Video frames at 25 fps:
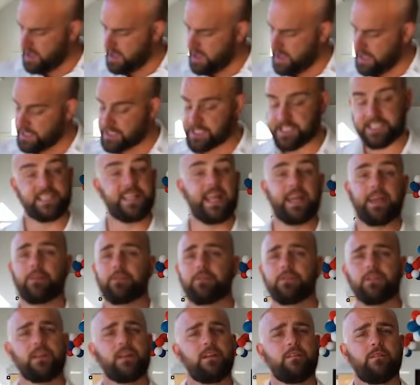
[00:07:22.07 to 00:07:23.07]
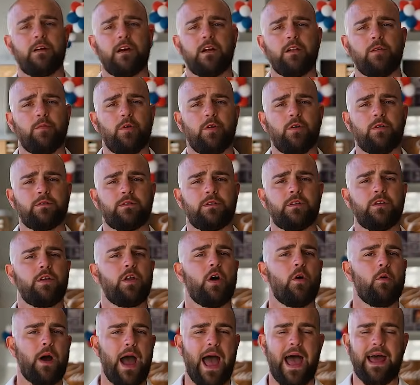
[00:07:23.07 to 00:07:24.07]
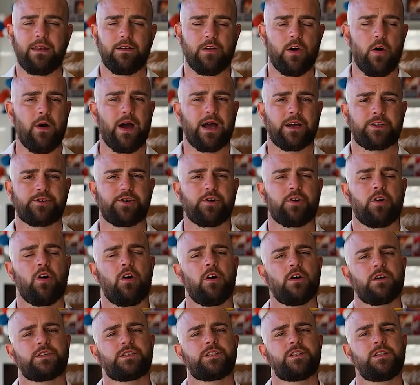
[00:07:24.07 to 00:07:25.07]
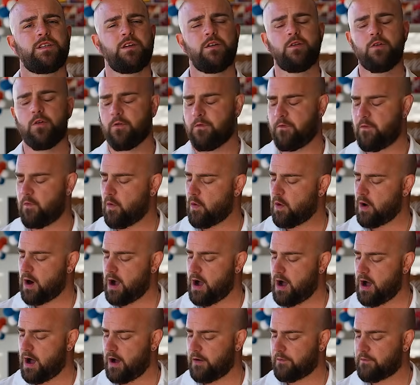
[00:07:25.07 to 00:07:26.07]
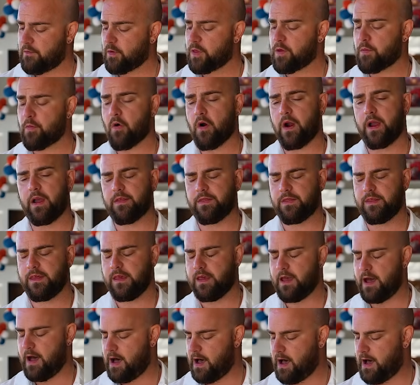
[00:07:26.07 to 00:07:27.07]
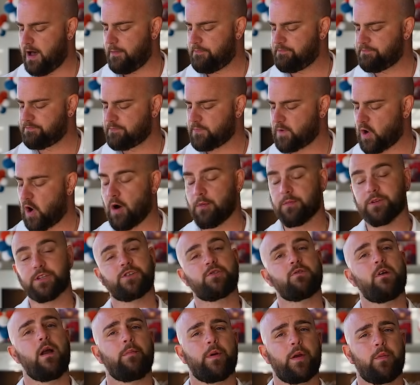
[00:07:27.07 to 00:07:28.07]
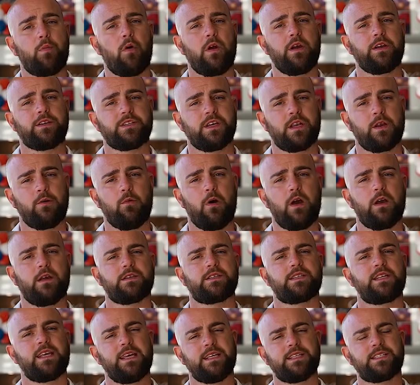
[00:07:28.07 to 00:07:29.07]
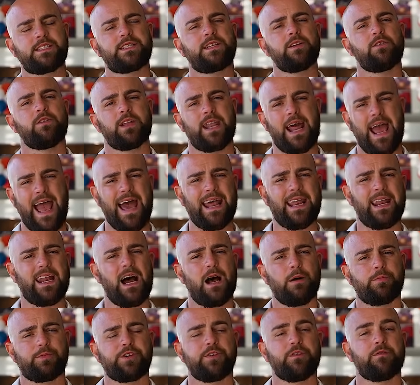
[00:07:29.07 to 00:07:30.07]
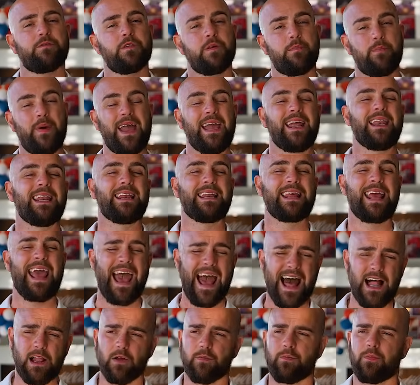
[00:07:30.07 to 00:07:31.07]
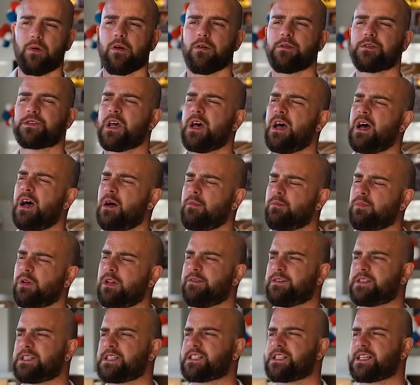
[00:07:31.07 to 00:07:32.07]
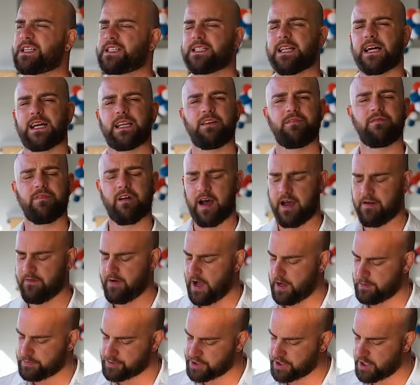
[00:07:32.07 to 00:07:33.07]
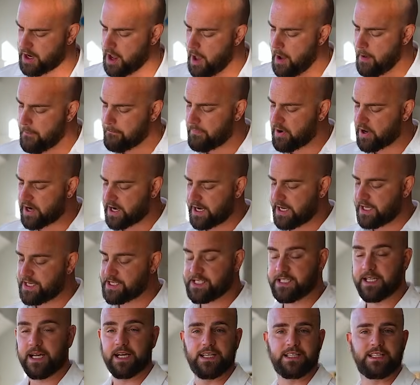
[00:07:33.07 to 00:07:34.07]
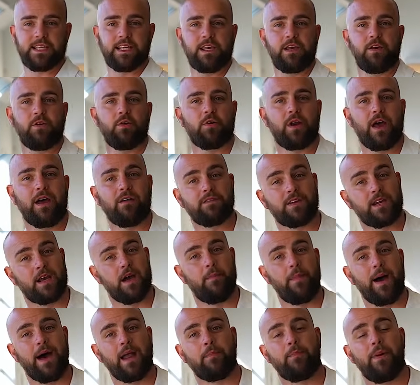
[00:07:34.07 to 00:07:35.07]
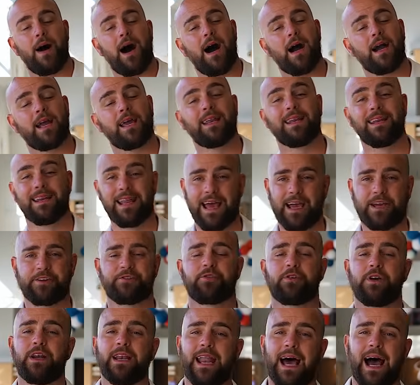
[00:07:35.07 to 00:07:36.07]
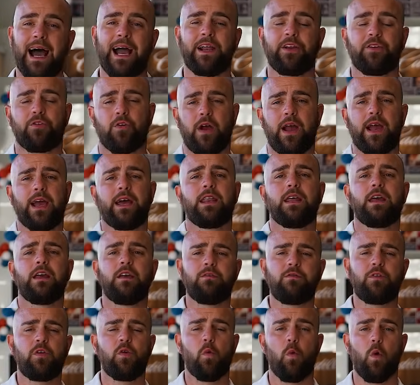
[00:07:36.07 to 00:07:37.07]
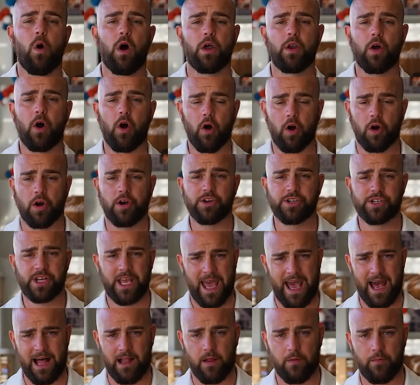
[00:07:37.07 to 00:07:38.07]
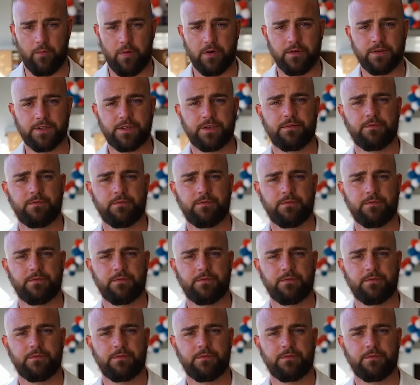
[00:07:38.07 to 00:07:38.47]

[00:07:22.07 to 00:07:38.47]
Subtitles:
it's standardly available to at no extra cost to you for the carbon ceramic brakes anyway. It is still an added option for the painted calipers. I believe it's a $695 option, but it is nice that you don't have to come out of pocket an extra $9 grand if you want orange calipers.